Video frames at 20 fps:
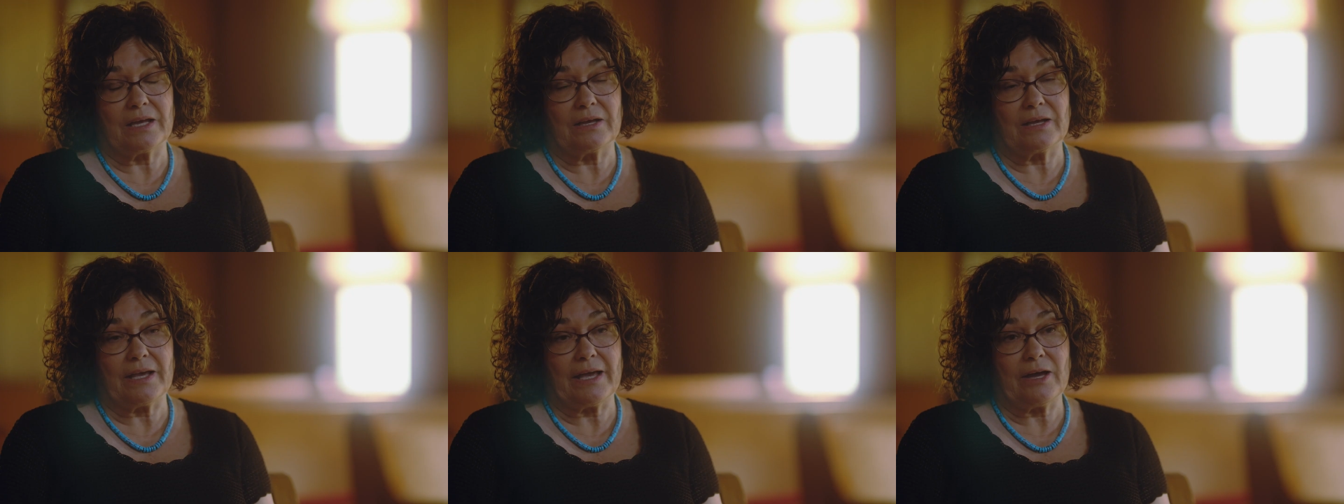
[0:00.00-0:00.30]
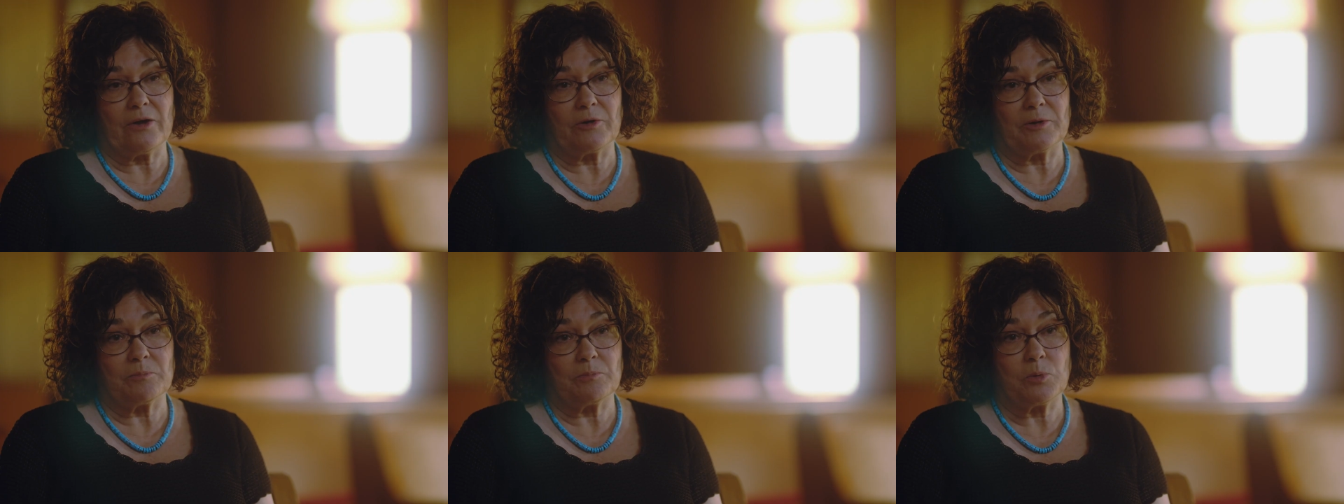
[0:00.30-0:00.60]

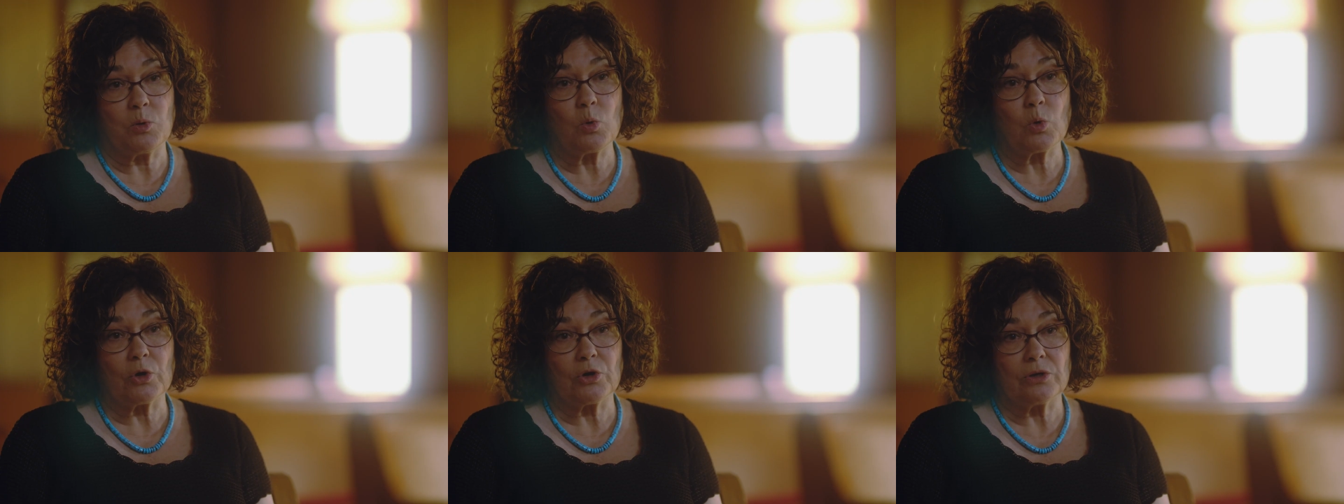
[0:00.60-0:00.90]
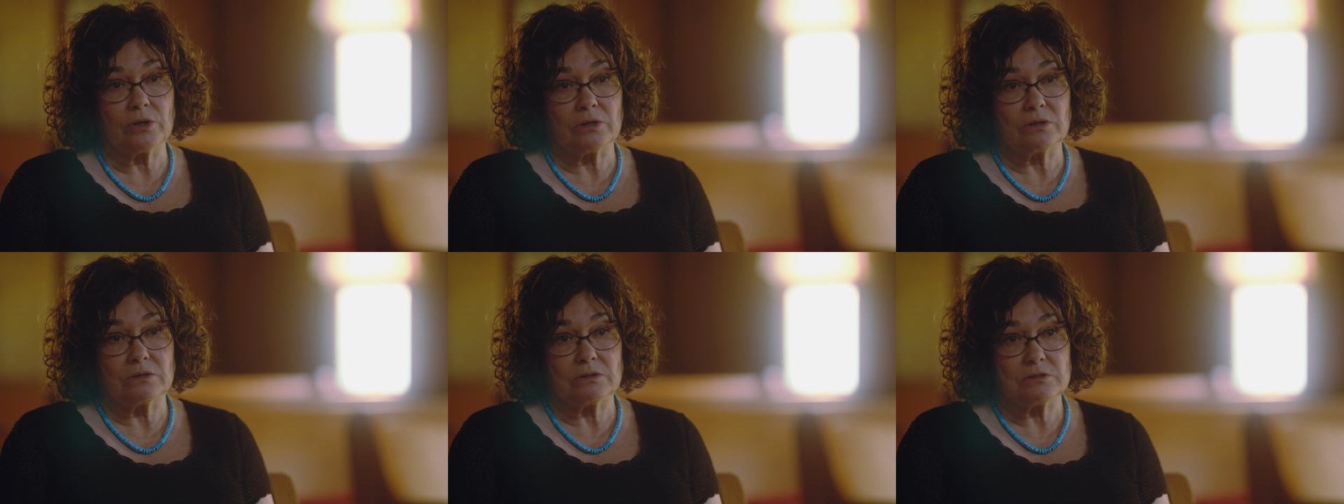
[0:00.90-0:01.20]
how
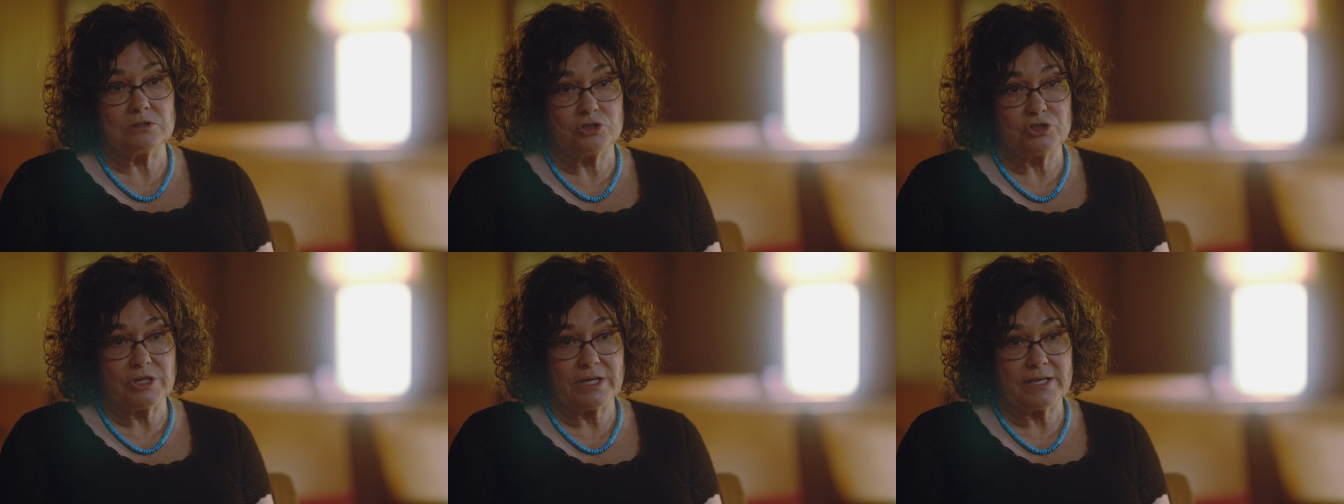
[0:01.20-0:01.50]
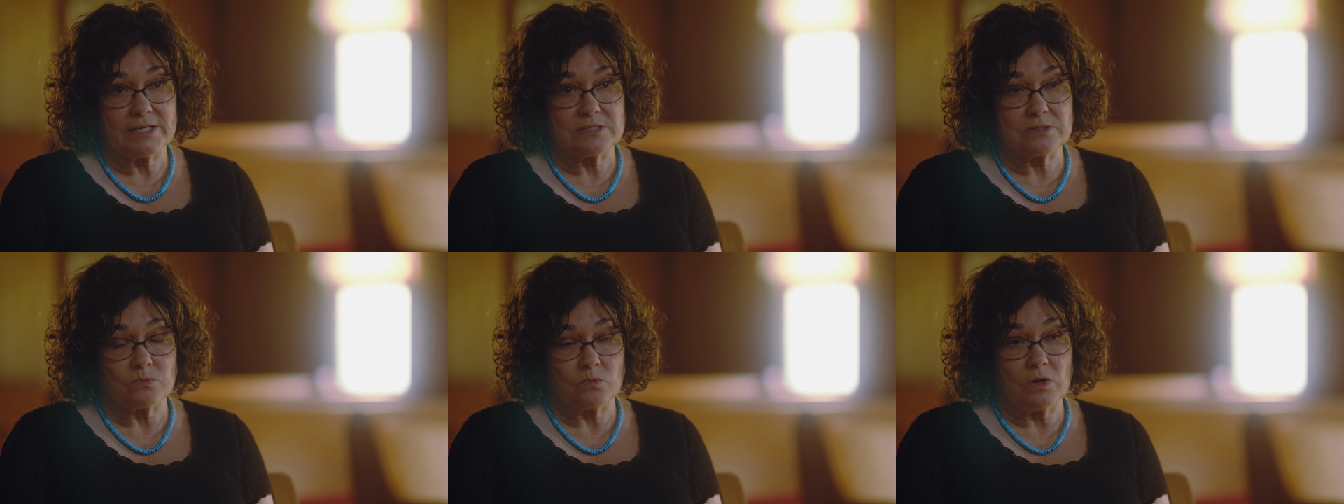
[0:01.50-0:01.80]
important
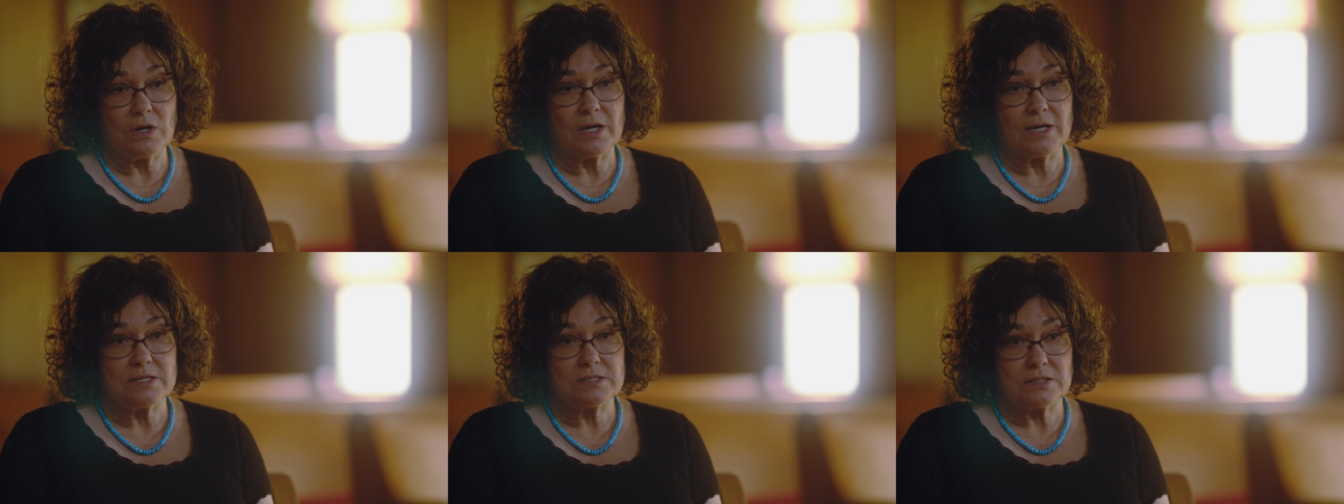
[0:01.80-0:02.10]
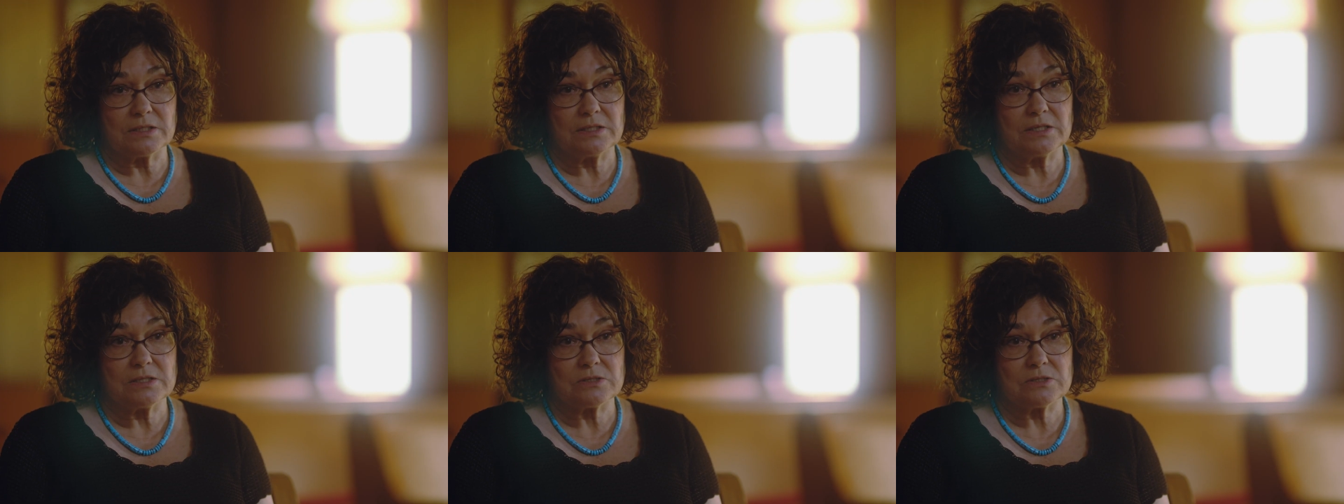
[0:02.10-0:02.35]
Jess was in